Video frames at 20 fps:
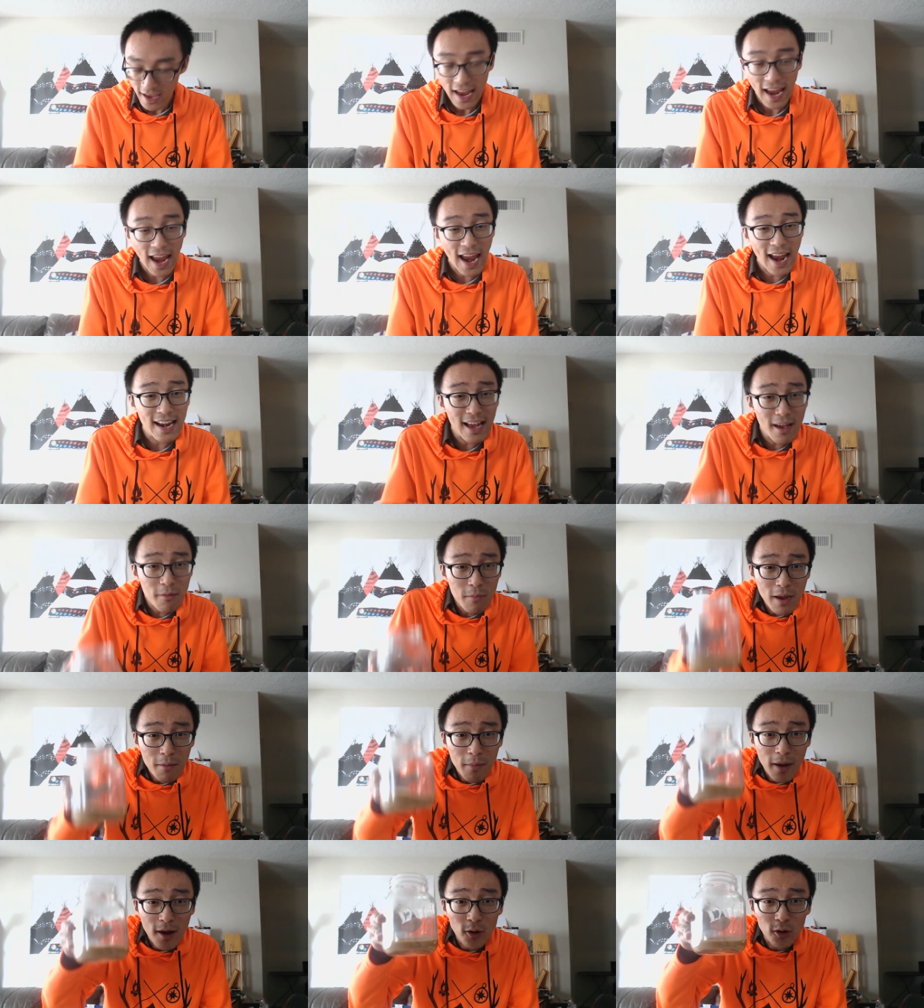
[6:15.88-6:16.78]
And I
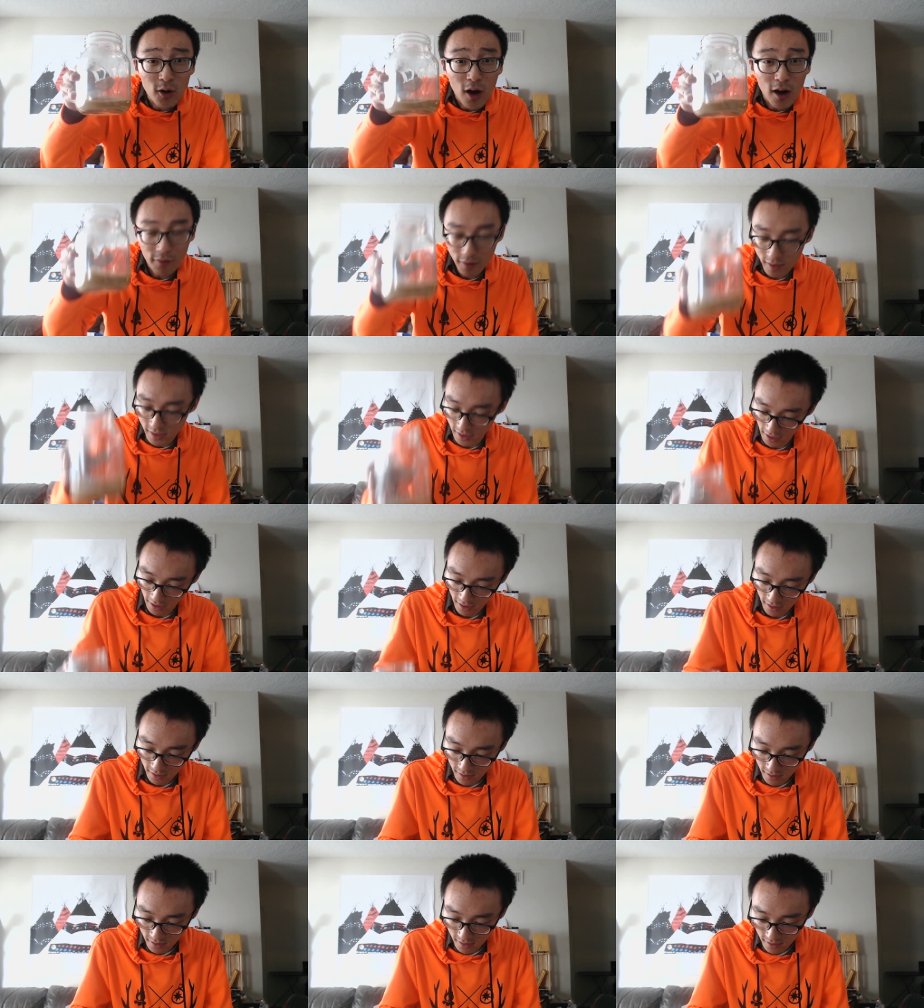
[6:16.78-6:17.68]
made my own coffee today.
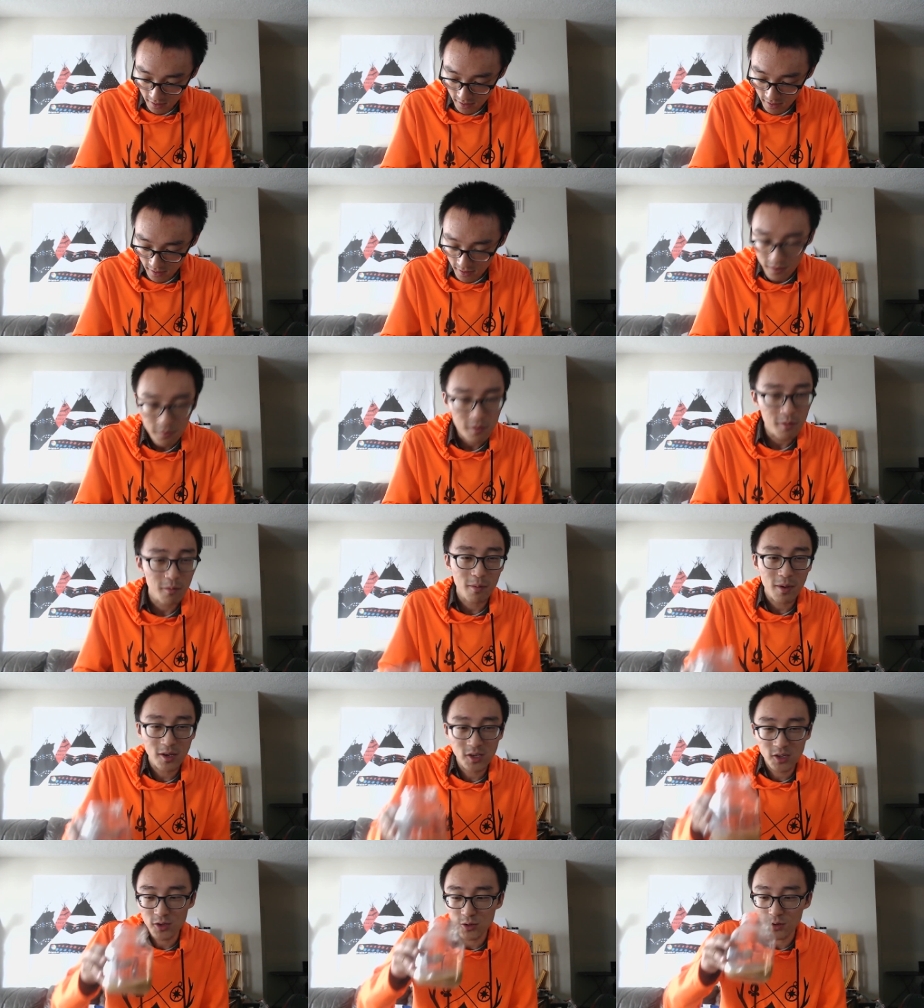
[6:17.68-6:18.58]
You know, maybe
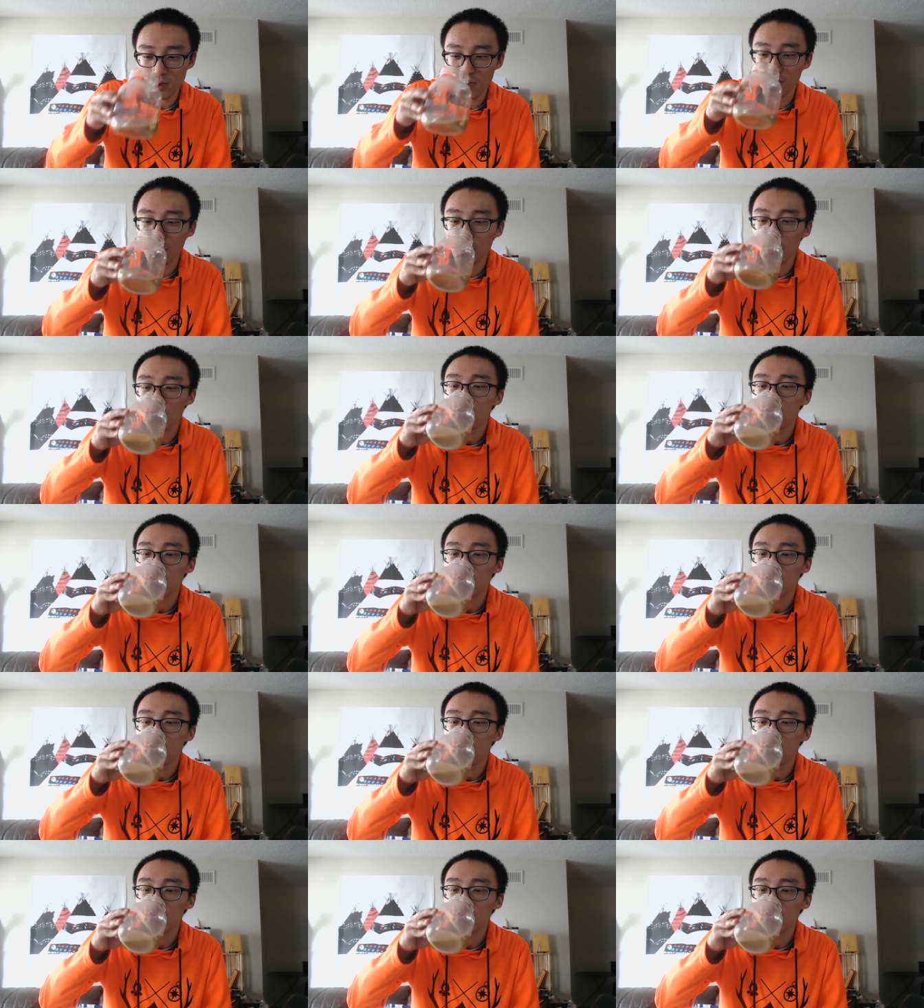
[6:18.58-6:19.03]
I should drink a little.